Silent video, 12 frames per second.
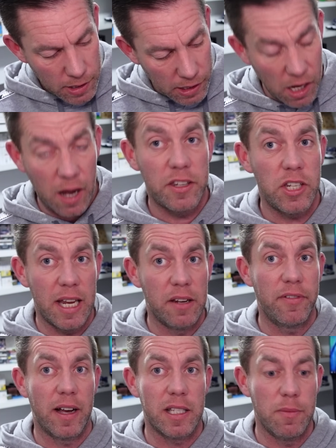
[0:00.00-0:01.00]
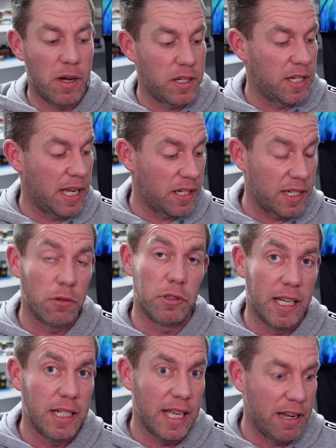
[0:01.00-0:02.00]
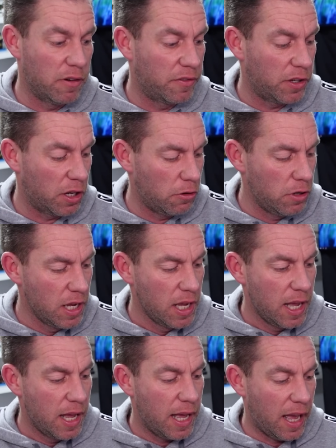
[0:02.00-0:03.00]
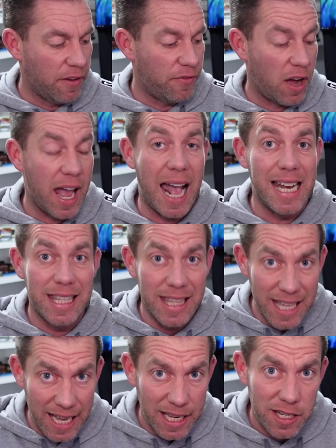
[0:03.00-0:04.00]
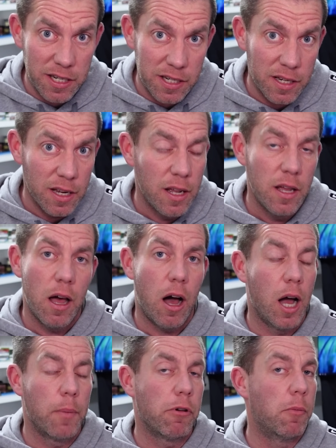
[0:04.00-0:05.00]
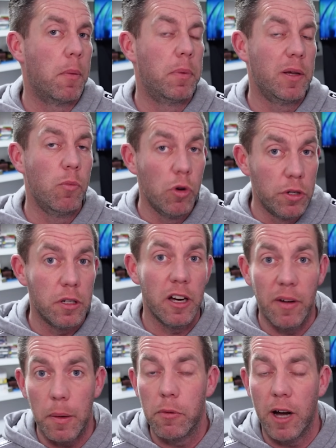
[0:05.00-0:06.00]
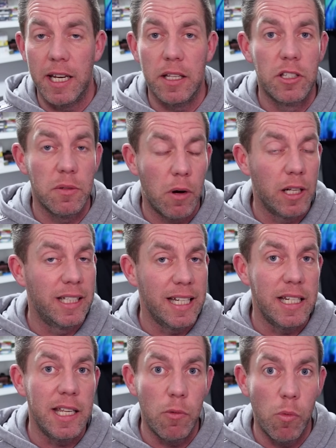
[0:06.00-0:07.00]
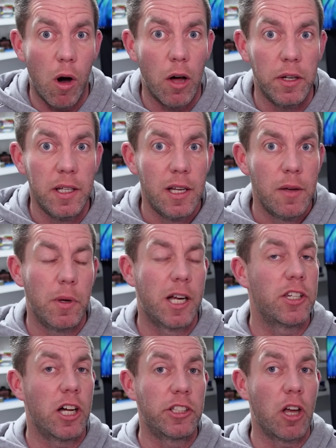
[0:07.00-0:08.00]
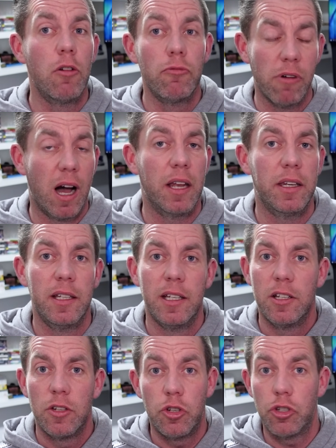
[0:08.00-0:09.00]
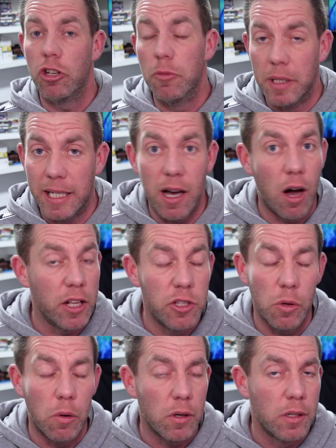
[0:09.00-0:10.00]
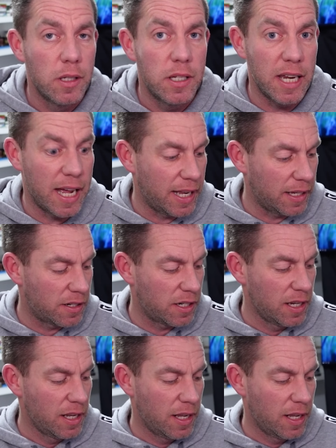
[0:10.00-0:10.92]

Like I said, in fact, in my CSL DD review, if I had this, I probably wouldn't have upgraded to my DD1 because I don't run stupidly high torque settings.